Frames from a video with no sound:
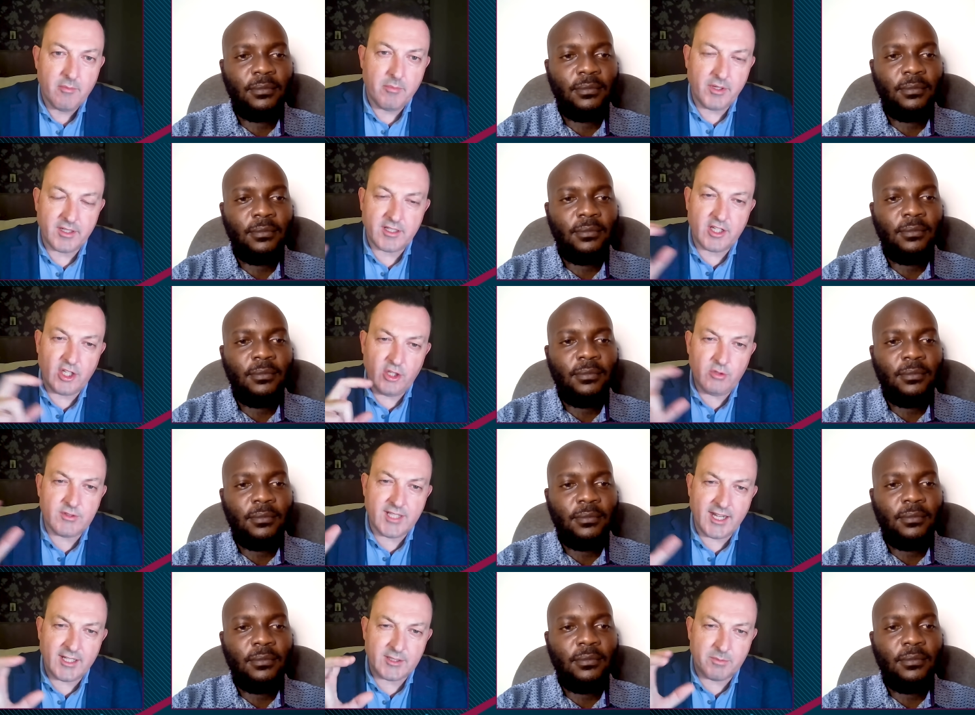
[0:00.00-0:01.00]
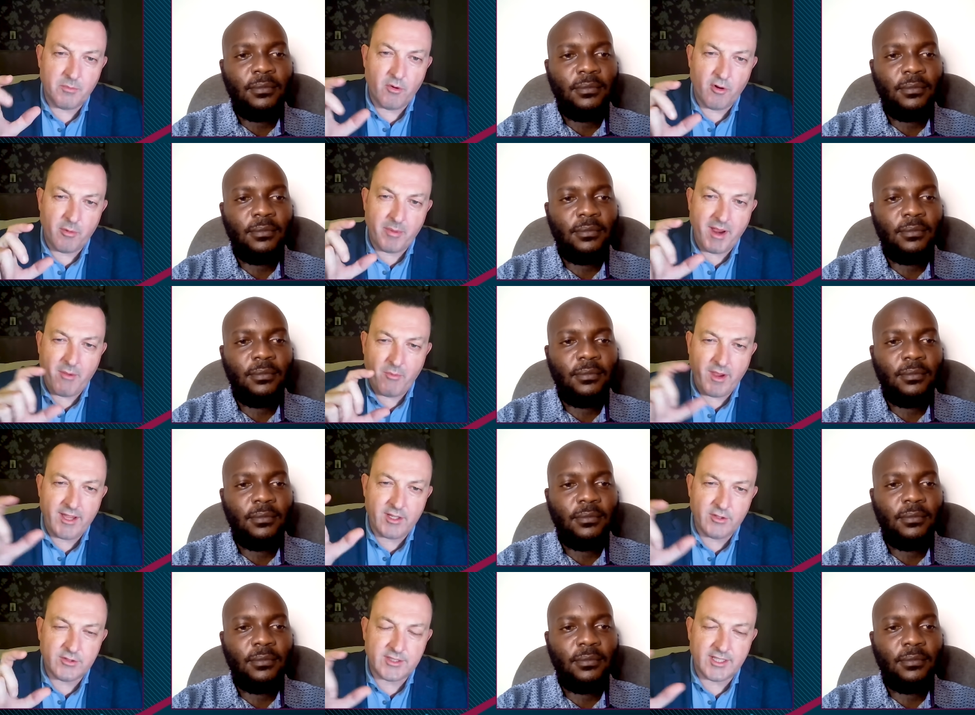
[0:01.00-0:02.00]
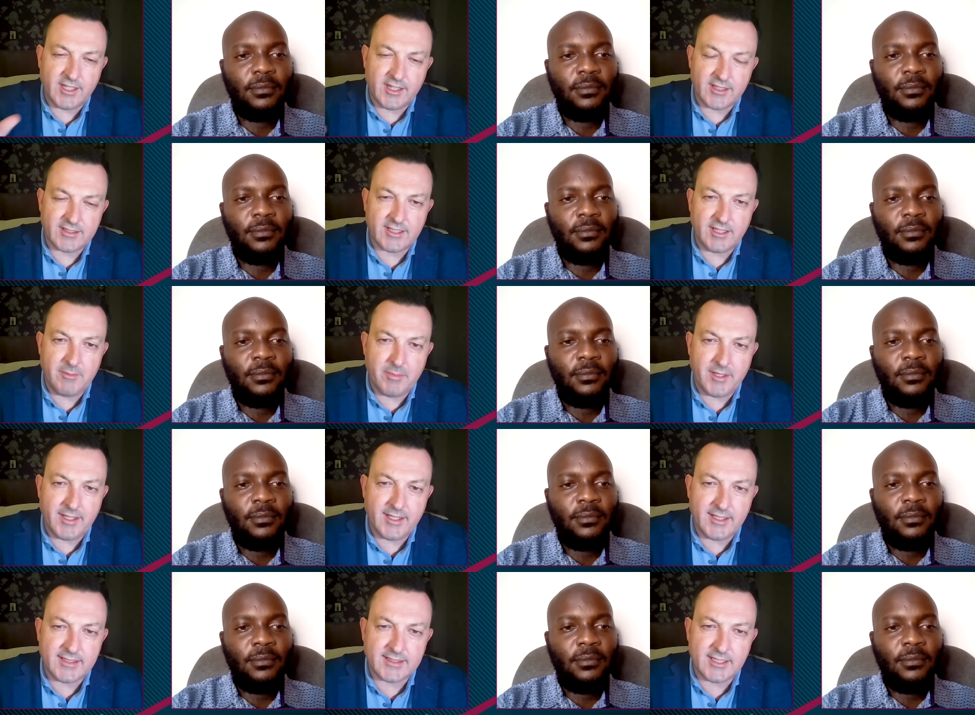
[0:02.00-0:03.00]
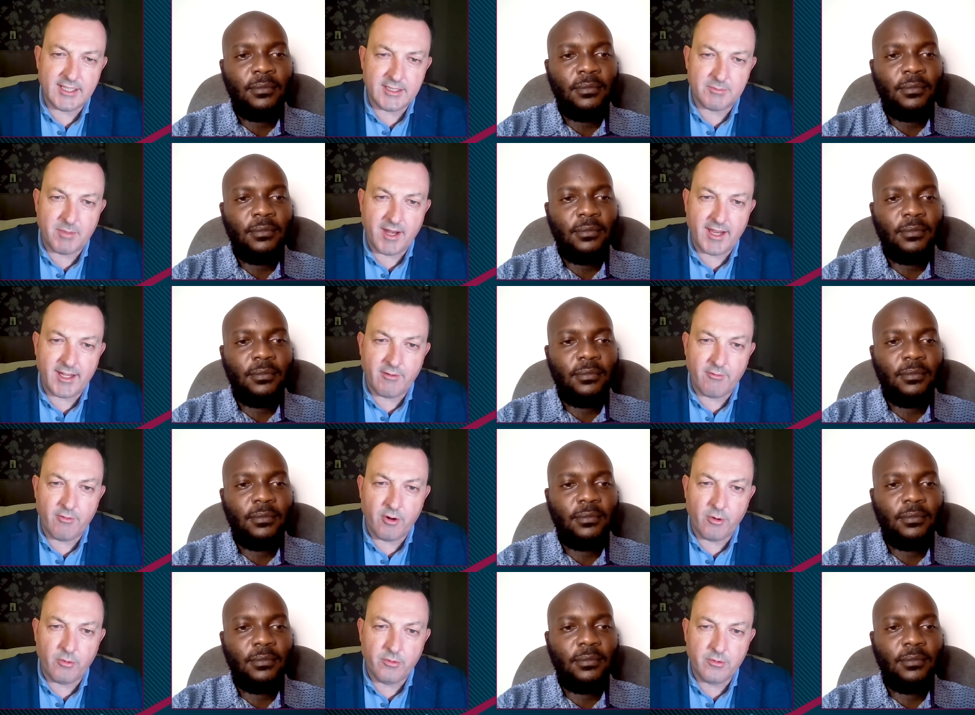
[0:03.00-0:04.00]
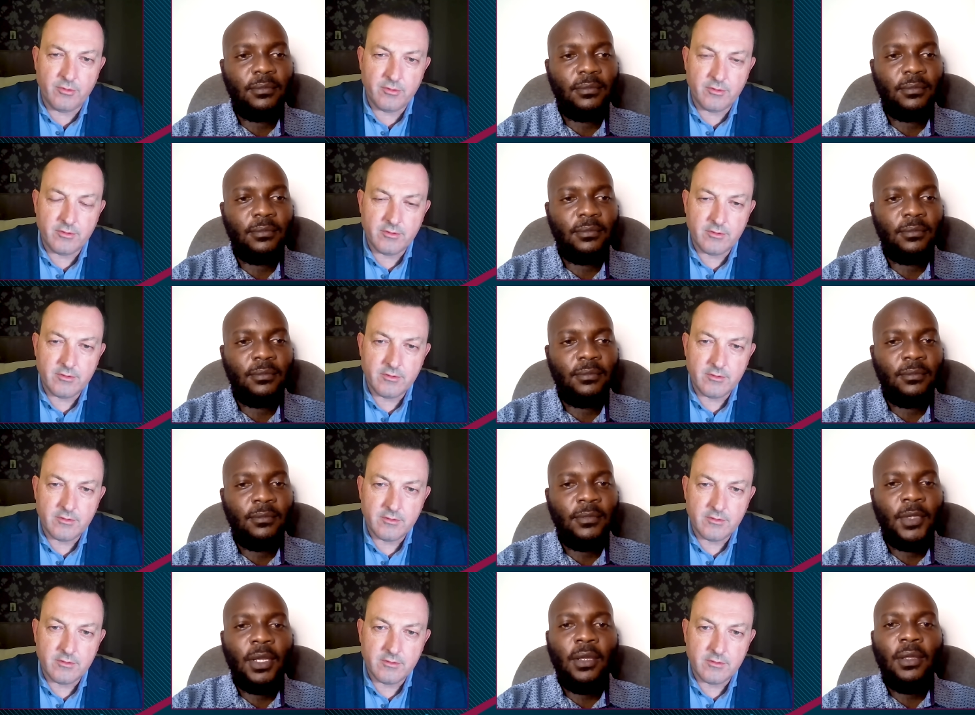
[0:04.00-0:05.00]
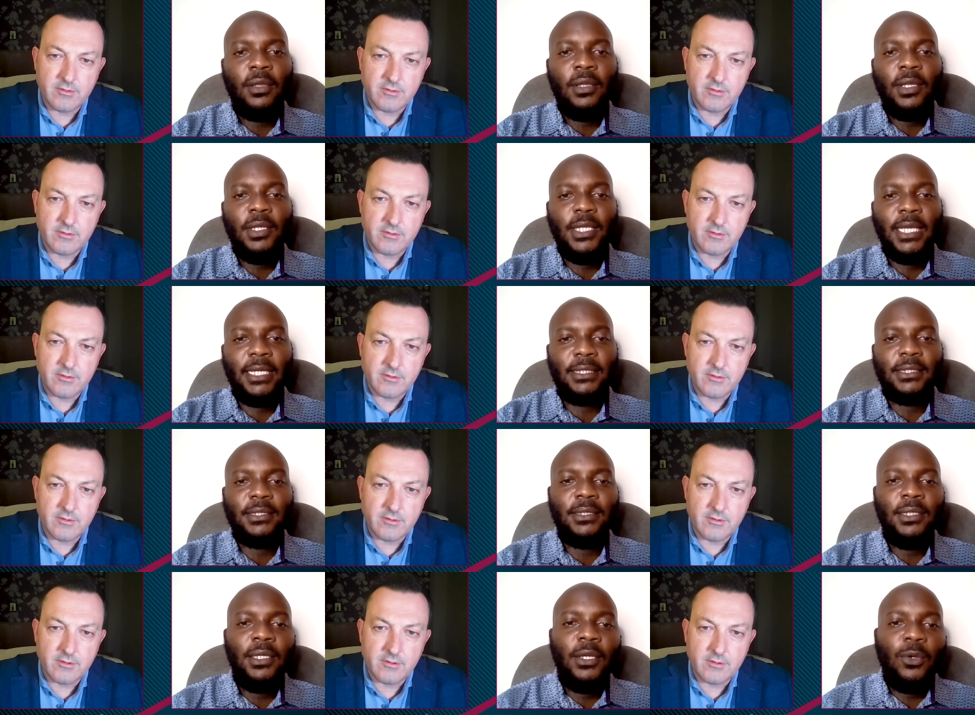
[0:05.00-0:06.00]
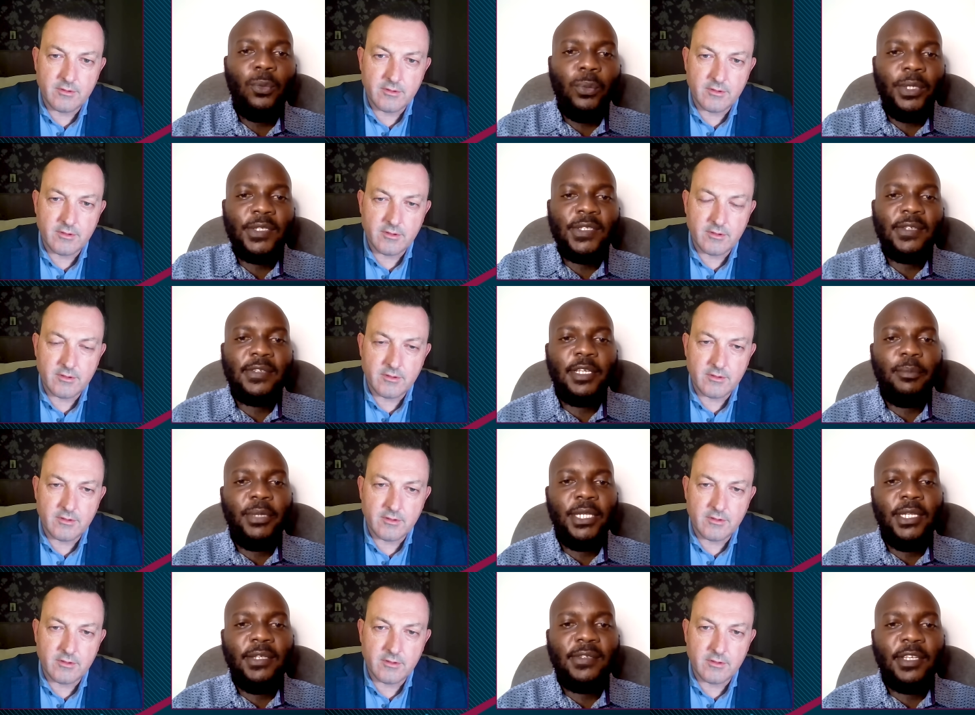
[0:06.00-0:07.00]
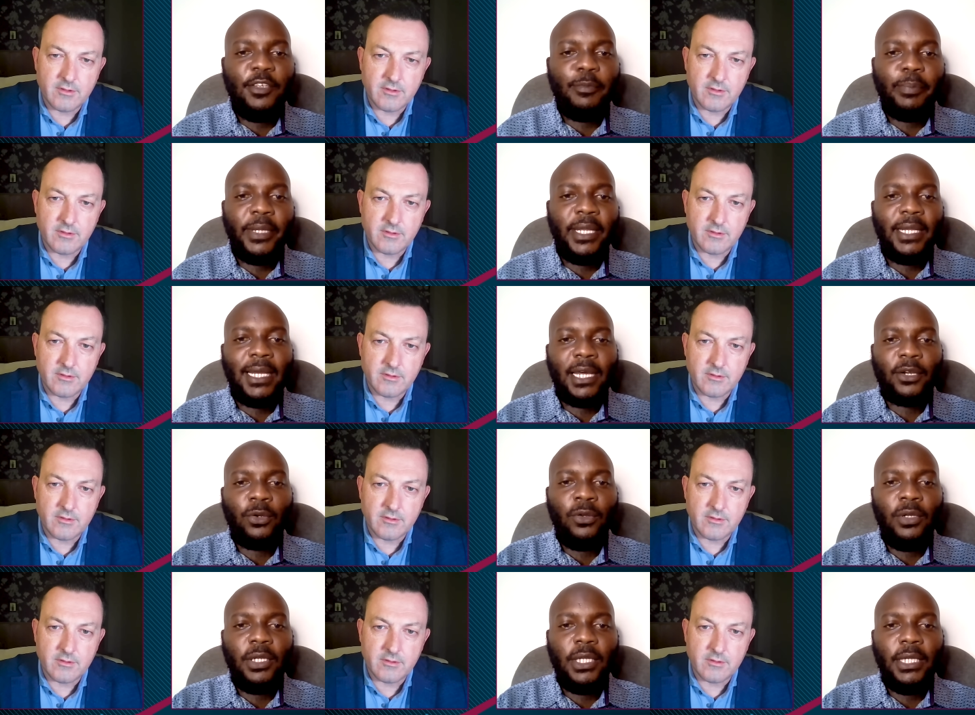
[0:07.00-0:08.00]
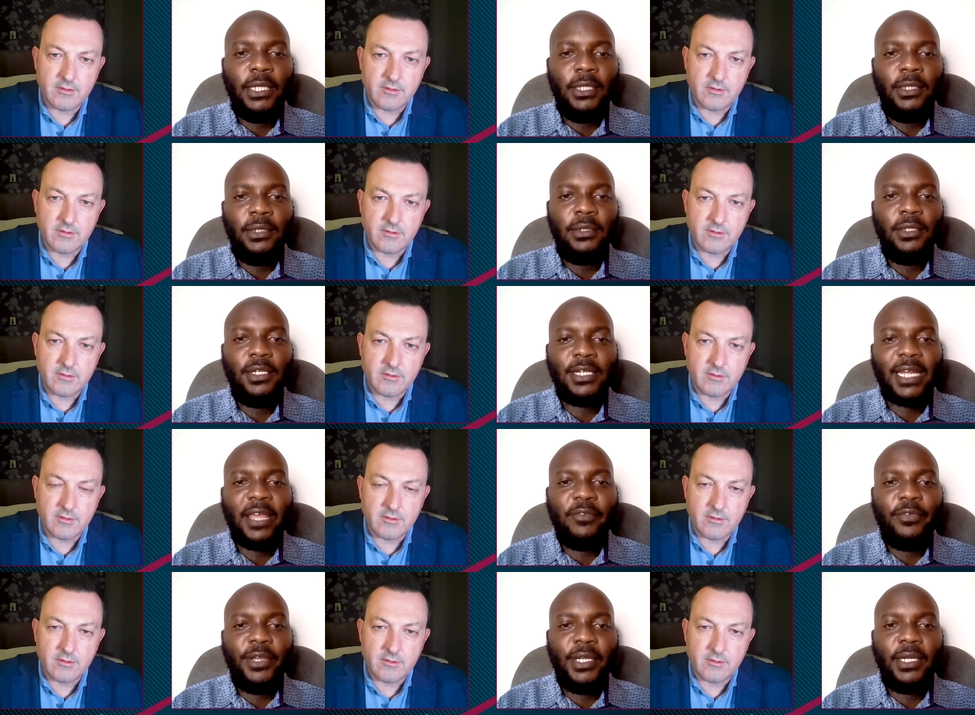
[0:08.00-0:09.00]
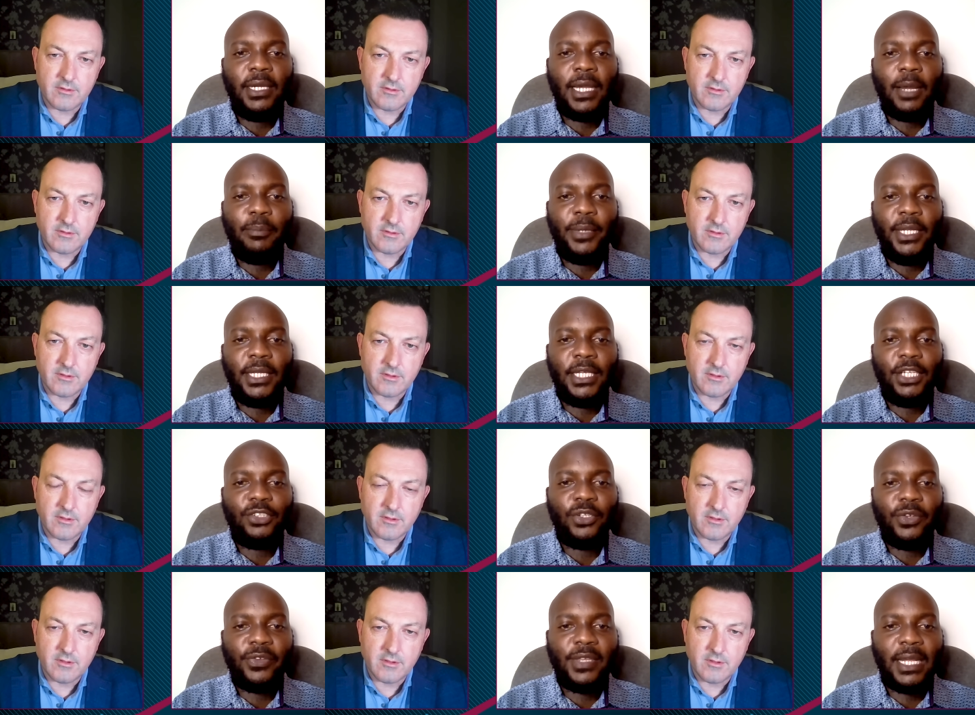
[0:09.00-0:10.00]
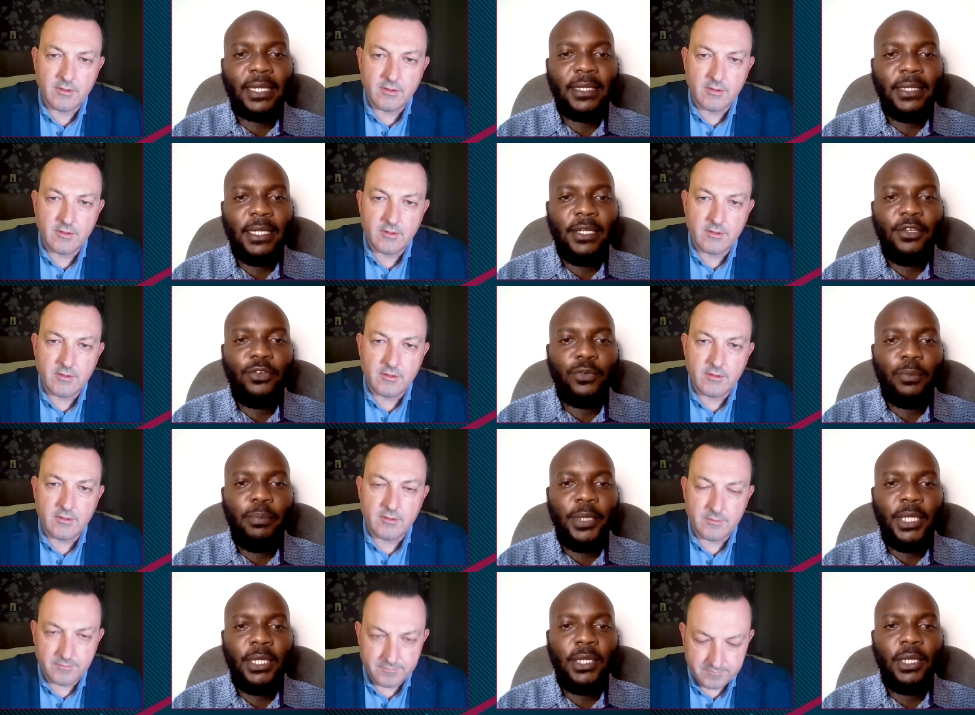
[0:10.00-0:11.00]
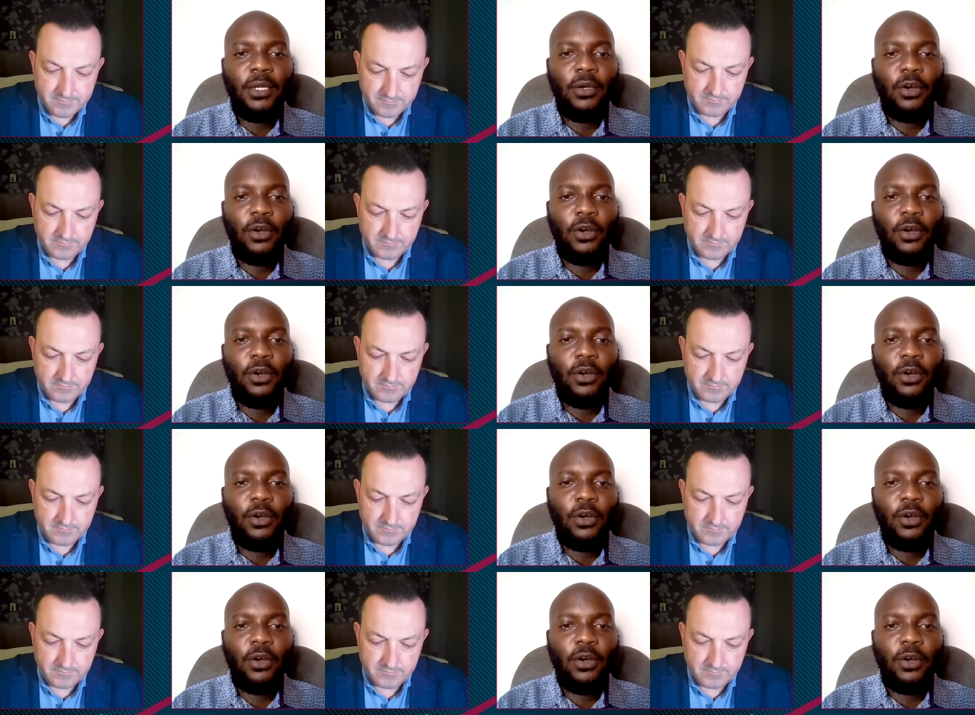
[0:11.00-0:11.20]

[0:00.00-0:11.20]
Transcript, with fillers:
Speaker 1: but could you tell us more about where you see the CBDCs playing a role?
Speaker 2: Yes, we see CBDCs playing a role in driving applications that need to be